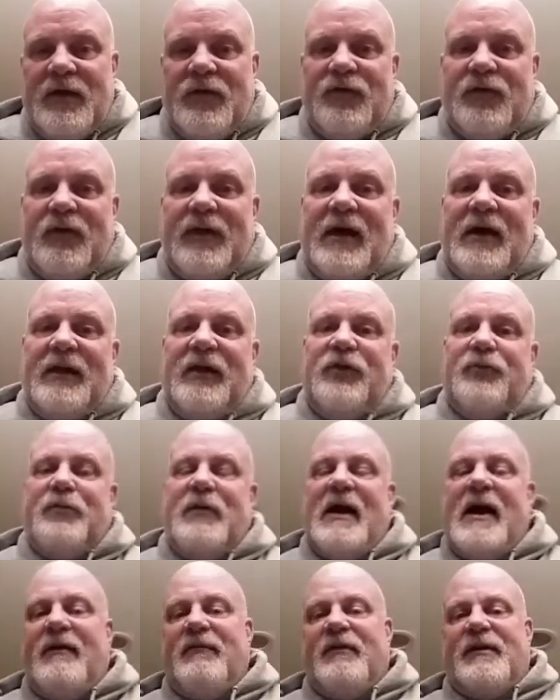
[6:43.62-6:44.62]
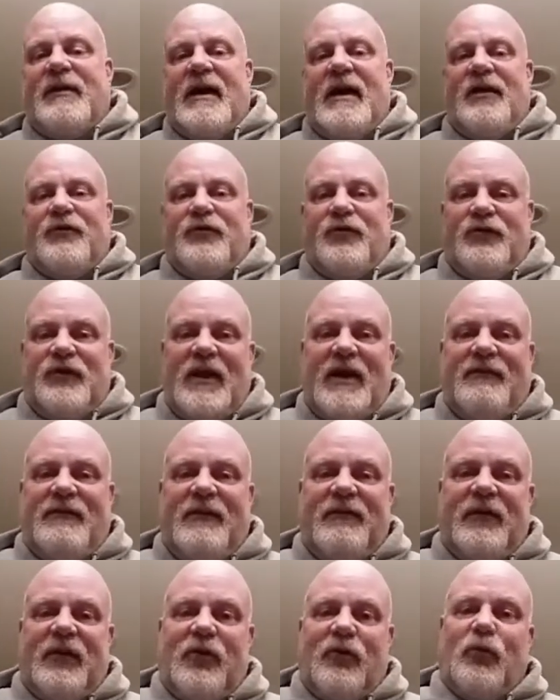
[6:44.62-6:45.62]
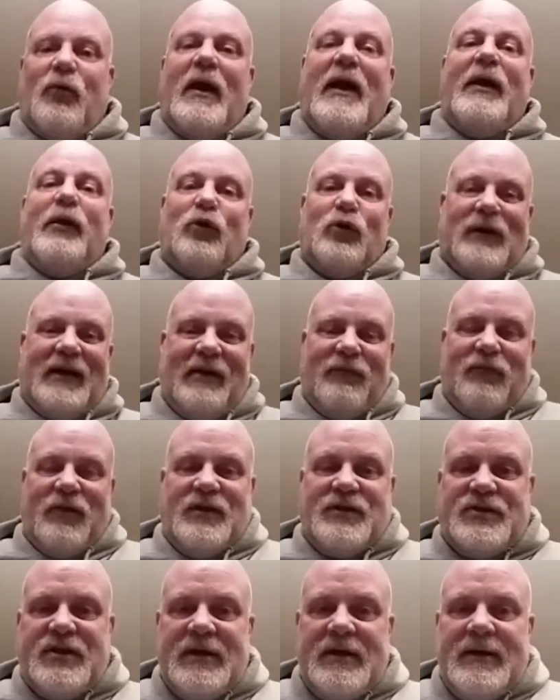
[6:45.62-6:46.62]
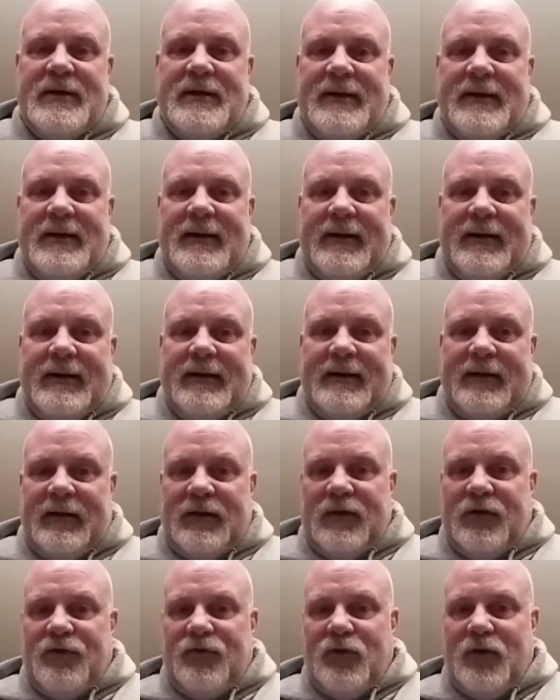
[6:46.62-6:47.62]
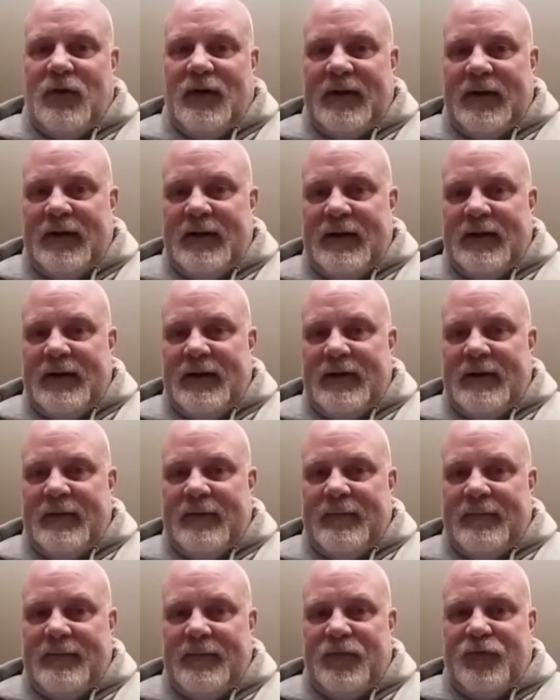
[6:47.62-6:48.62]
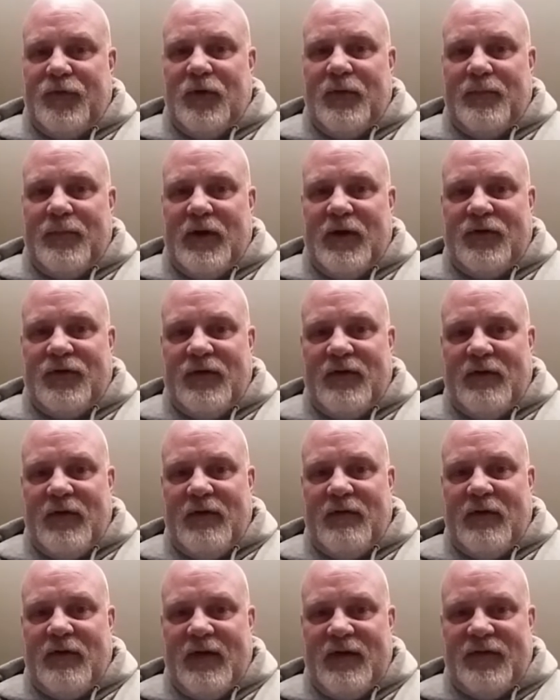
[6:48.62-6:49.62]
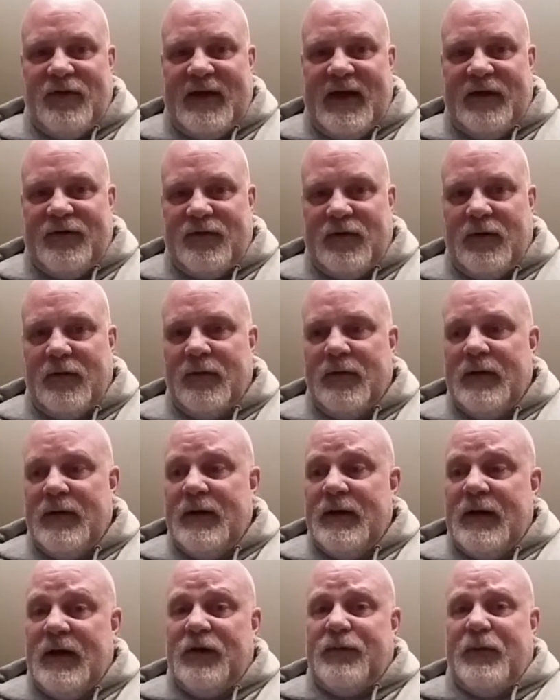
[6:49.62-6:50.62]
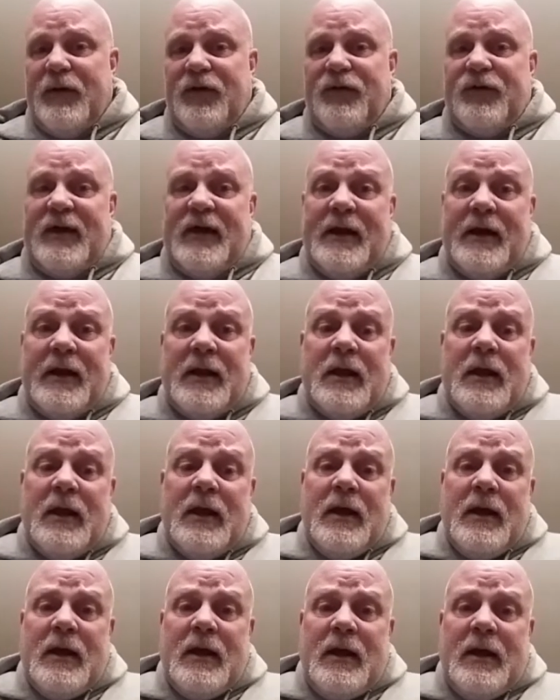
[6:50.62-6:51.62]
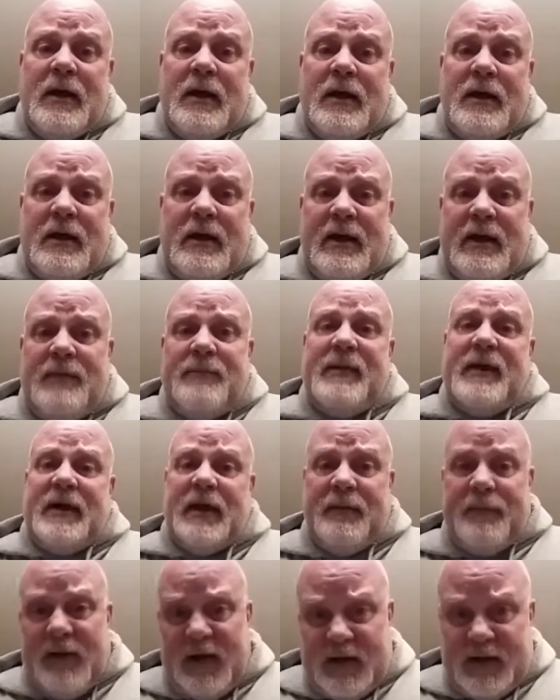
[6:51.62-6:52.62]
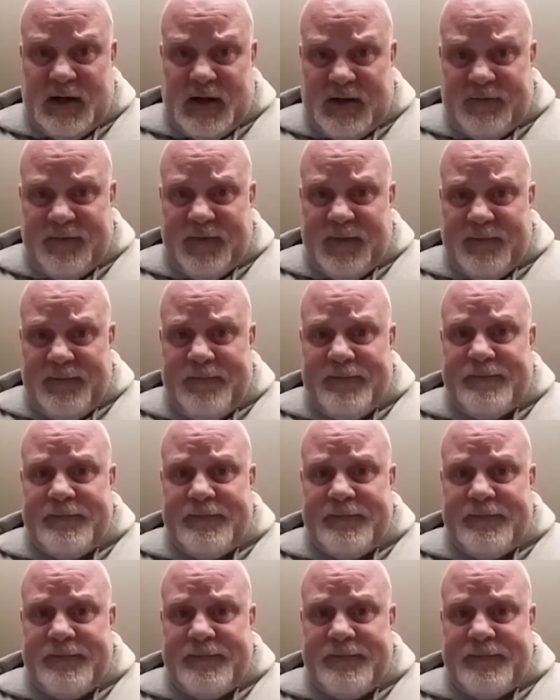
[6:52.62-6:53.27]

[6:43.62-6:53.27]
So now these privatizers have even greater leverage in controlling certain parts of our educational experience and making a buck off it.